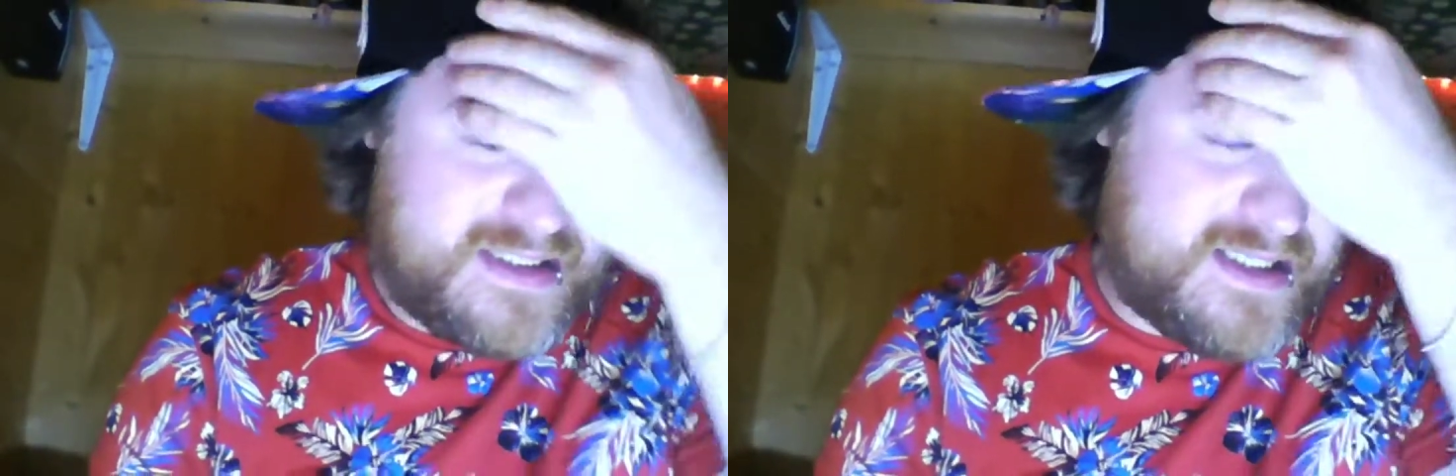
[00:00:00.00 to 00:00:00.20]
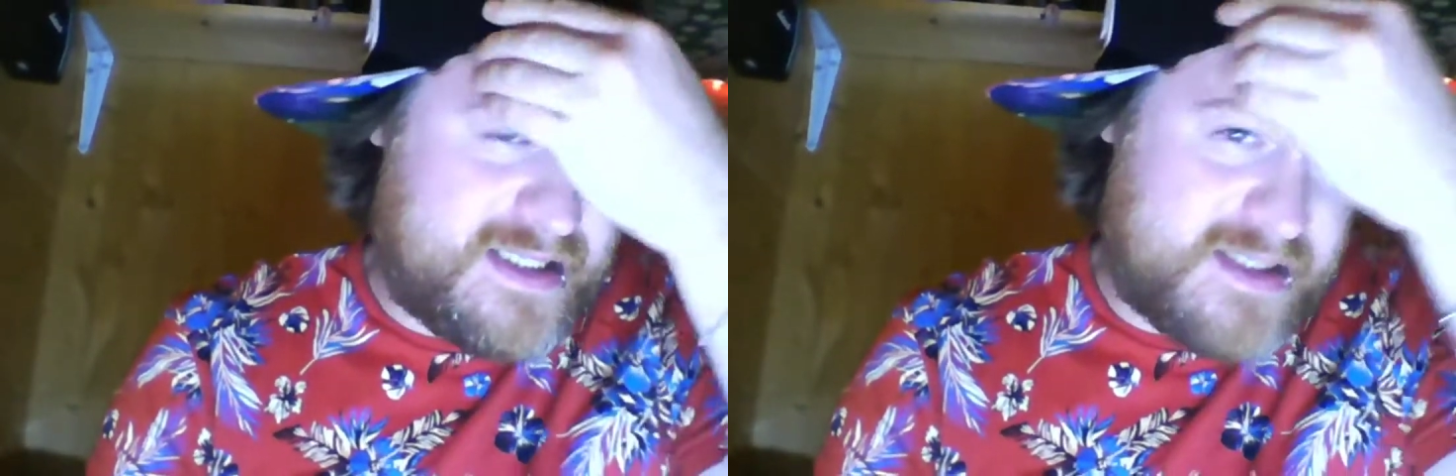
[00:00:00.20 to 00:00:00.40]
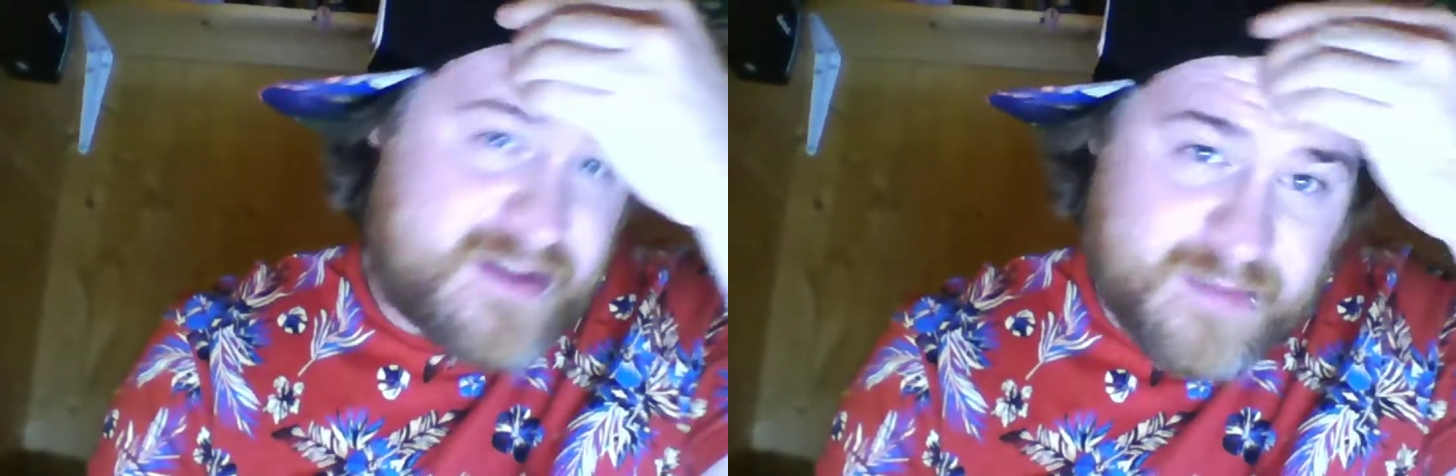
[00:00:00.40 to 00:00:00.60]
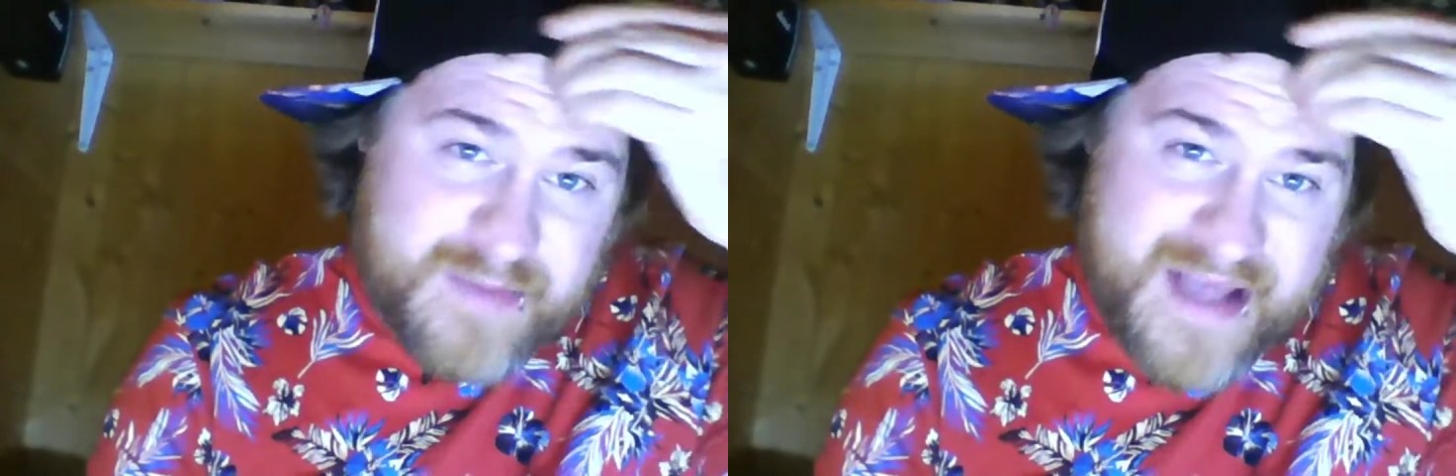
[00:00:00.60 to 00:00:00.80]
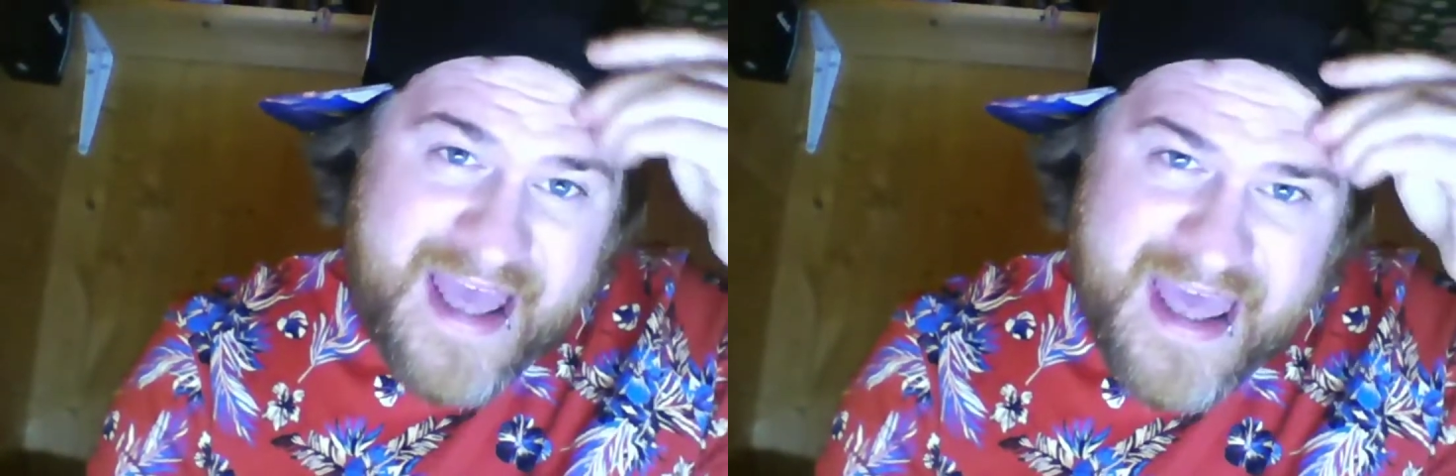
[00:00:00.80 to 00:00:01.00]
Uh, got a
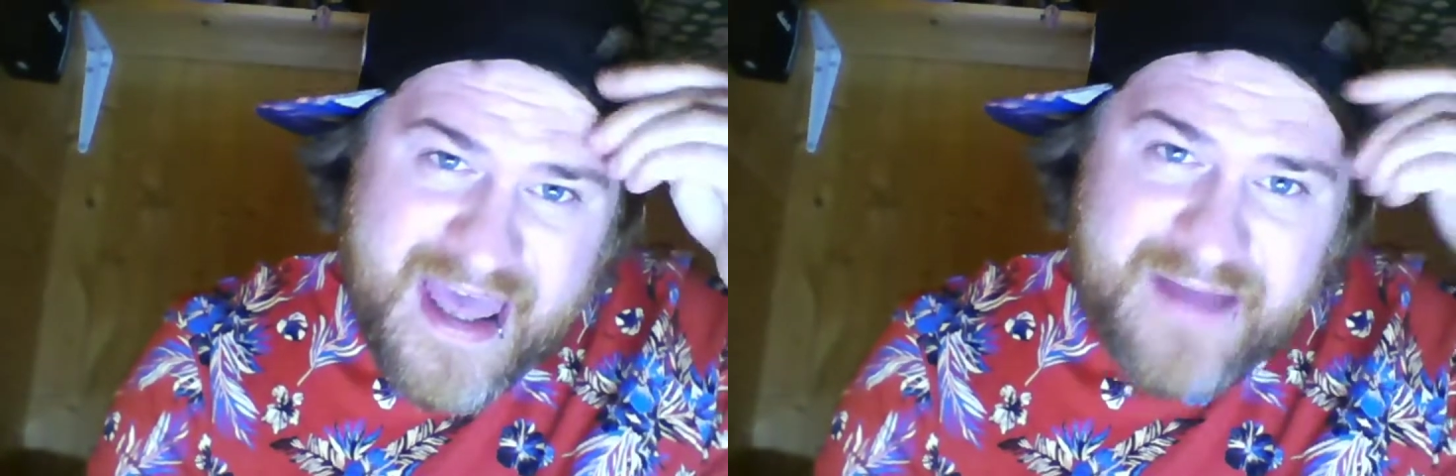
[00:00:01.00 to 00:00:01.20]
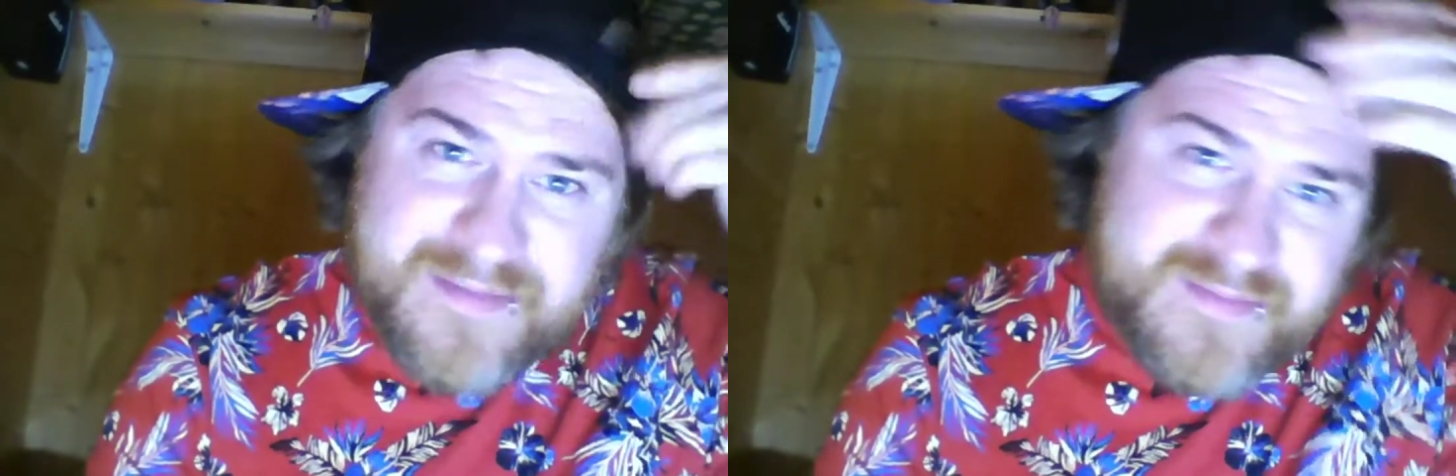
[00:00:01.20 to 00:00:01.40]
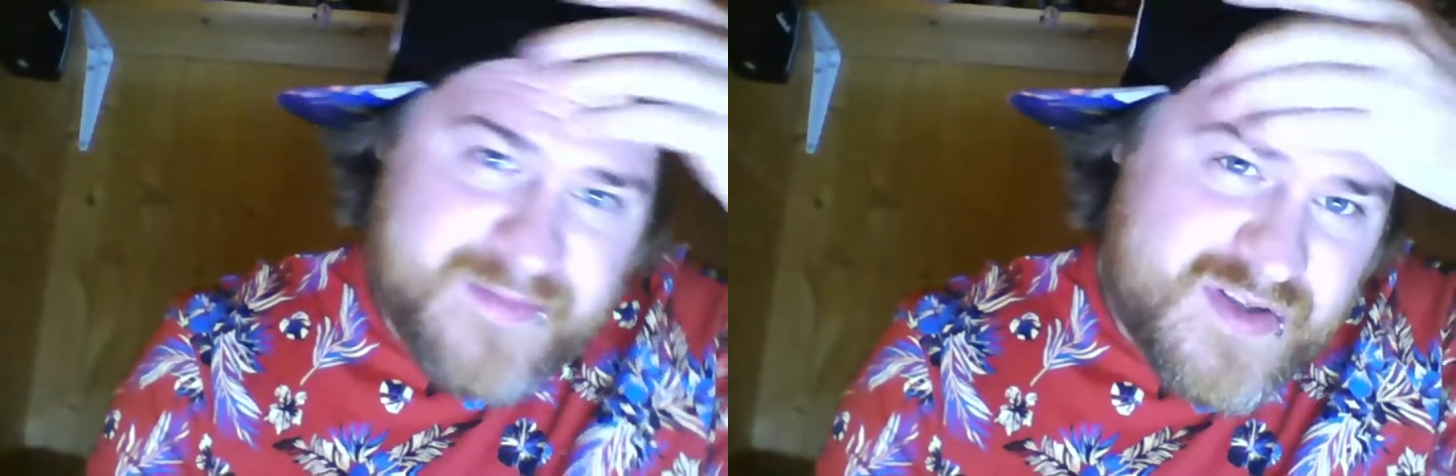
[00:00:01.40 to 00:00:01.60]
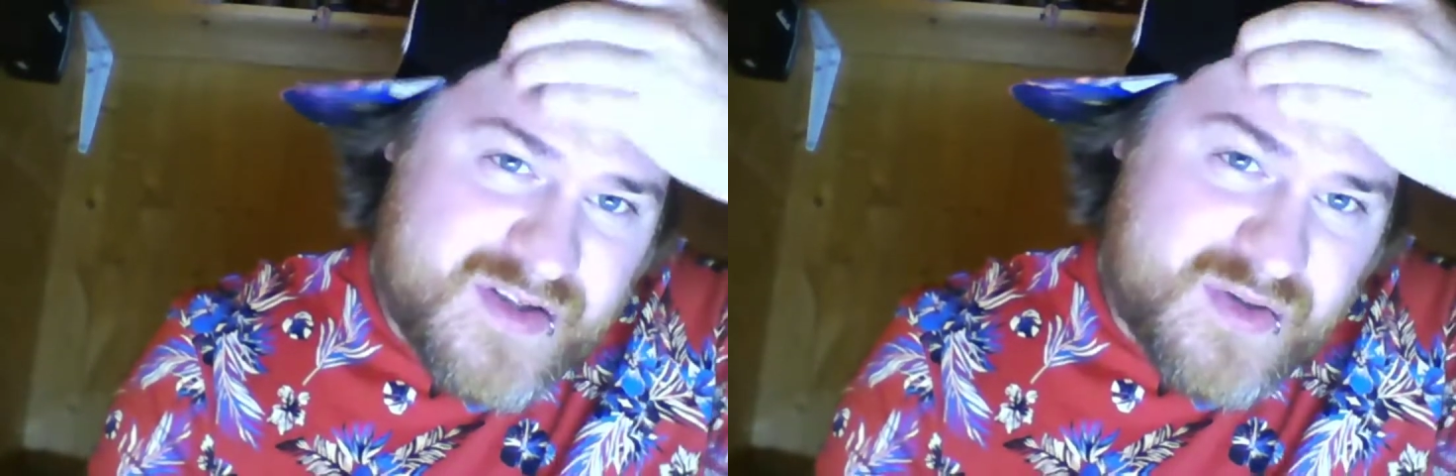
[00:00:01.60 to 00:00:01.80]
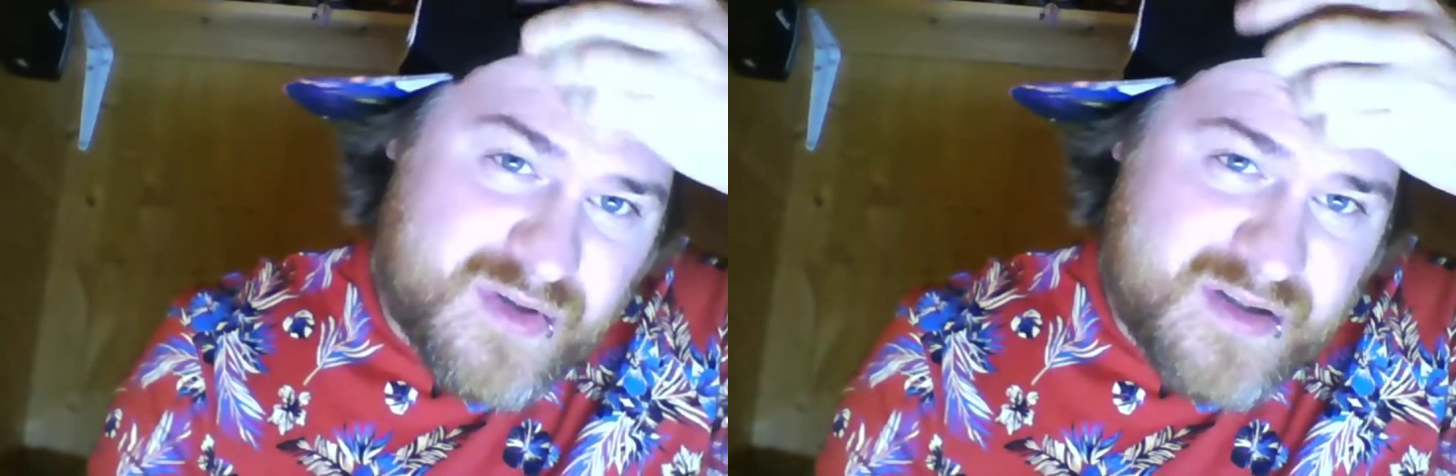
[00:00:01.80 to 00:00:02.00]
bit of hair
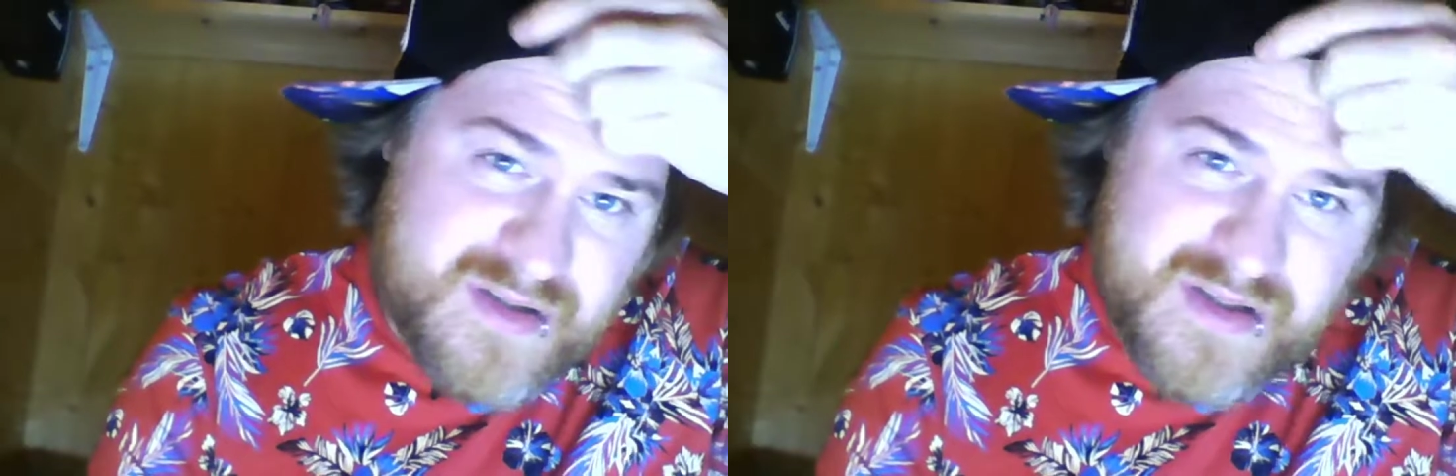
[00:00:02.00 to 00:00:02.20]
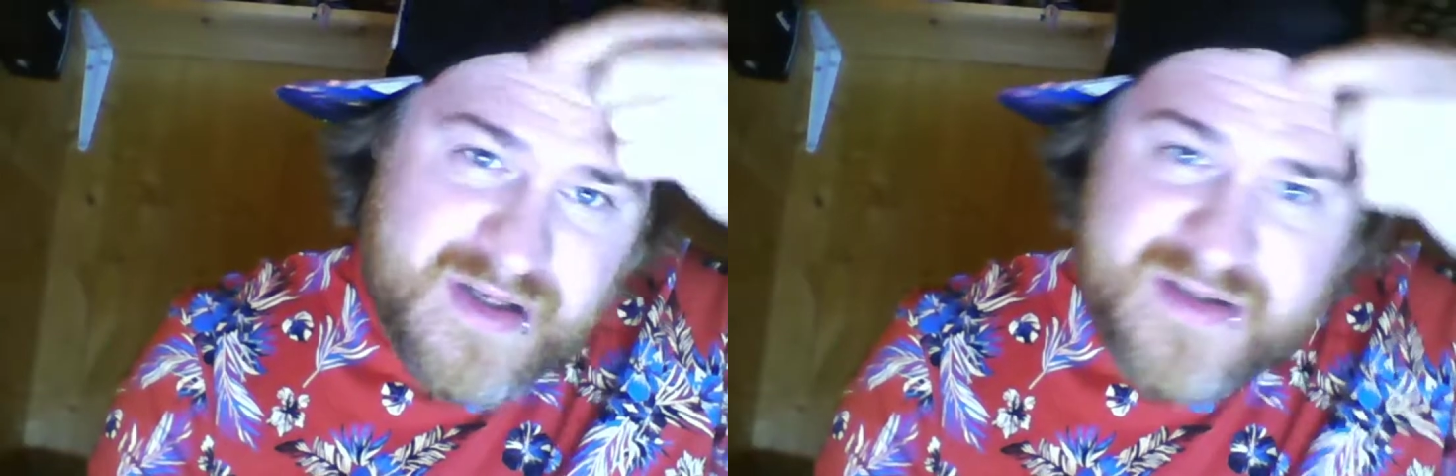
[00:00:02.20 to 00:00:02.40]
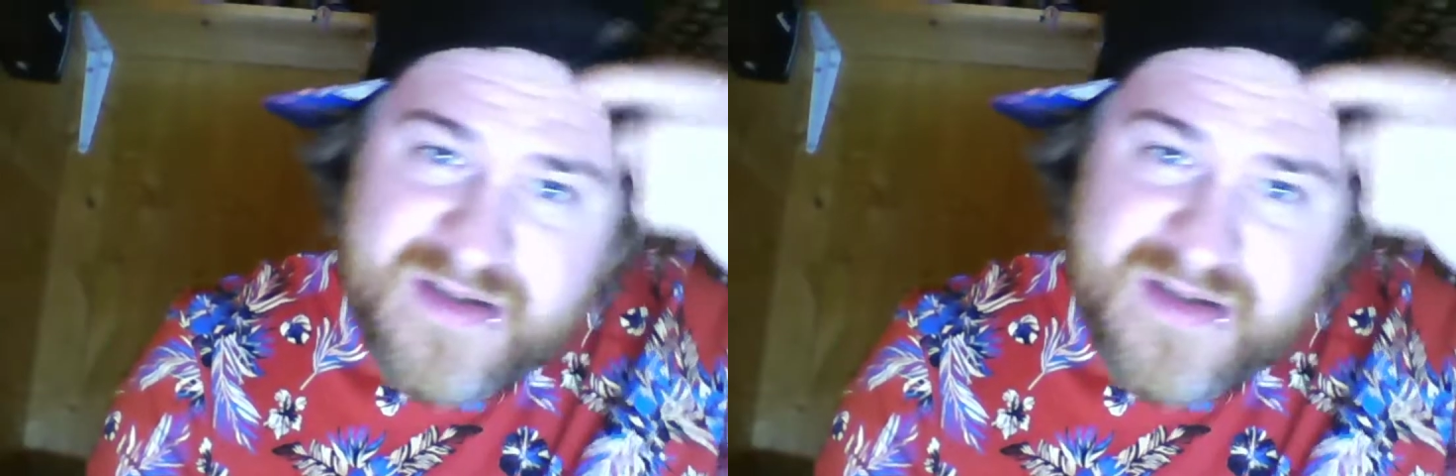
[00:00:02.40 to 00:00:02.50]
stuck uh,